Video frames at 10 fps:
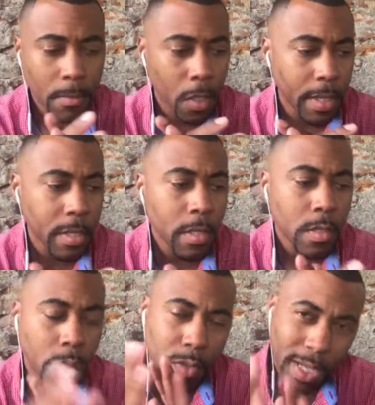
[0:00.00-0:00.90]
All right.
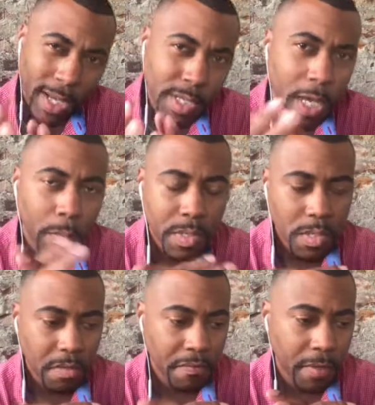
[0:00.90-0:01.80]
So change how we
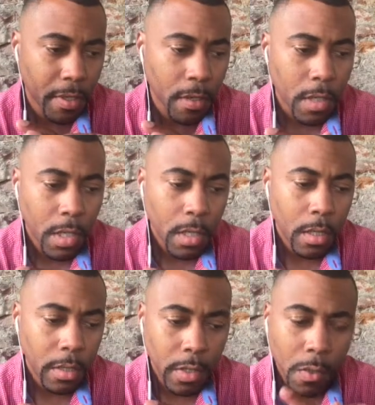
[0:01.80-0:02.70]
see fear.
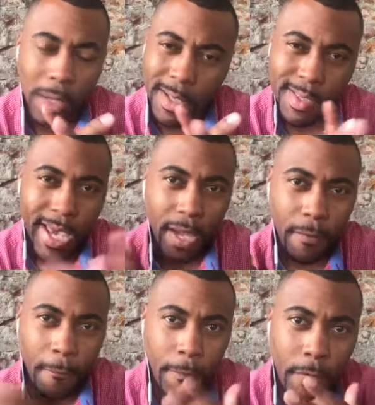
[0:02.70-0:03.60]
Attack
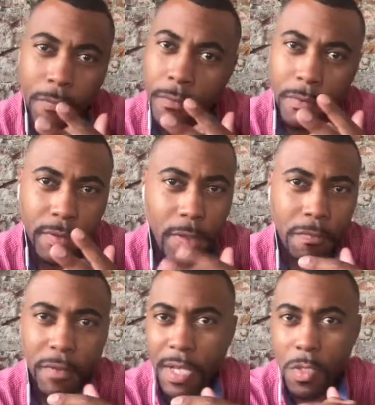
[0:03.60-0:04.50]
fear
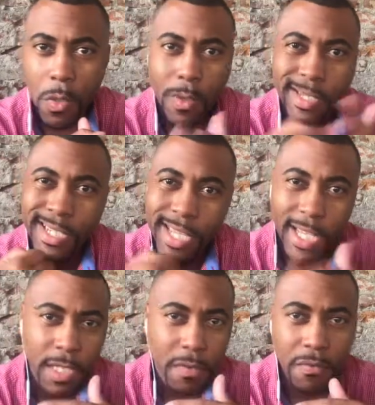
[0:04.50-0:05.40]
face on, dead
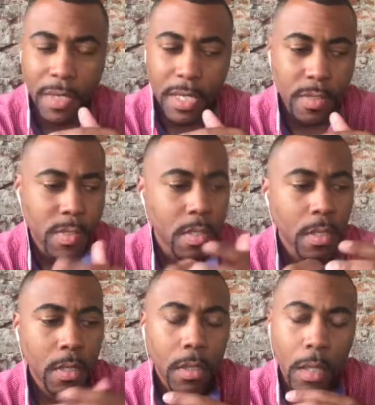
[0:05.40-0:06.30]
in the face,
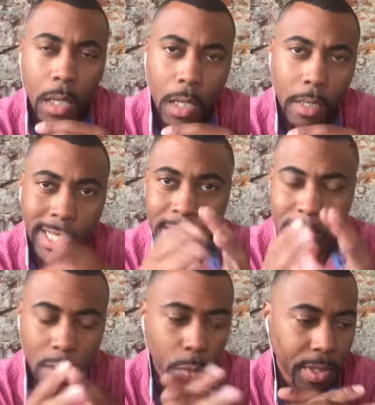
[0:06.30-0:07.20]
and
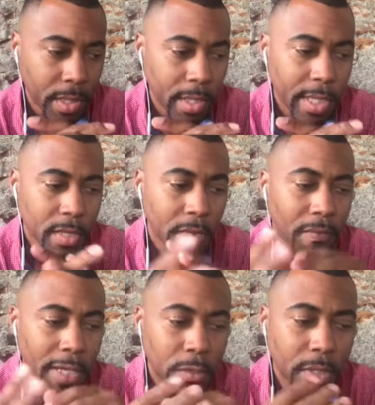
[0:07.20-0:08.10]
deal with it. And the
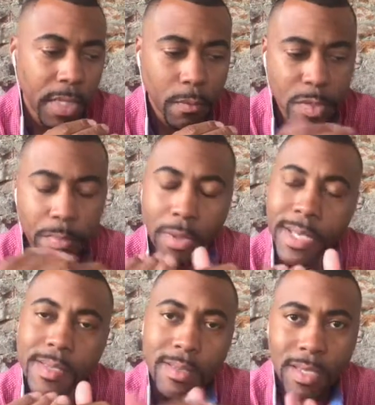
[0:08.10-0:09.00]
final thing was
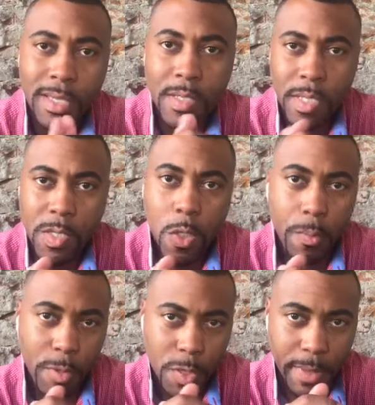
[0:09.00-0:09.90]
place things into
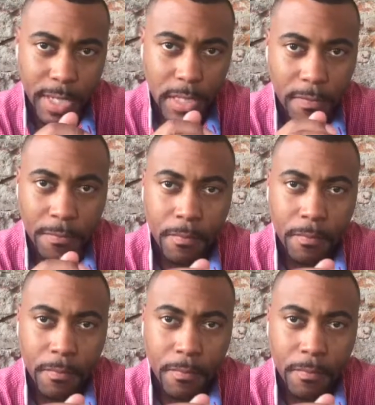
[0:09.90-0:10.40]
perspective.